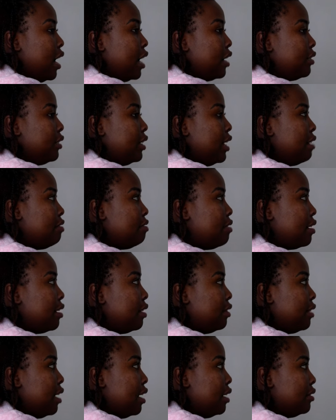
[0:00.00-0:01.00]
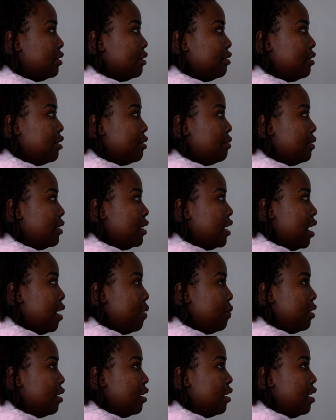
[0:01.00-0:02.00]
Actually, I think less. No, an
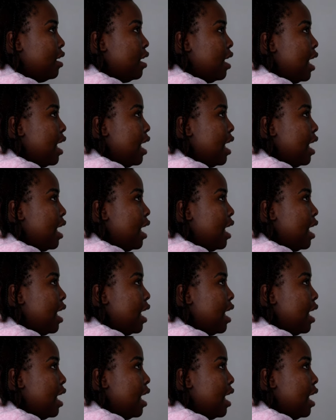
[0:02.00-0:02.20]
hour.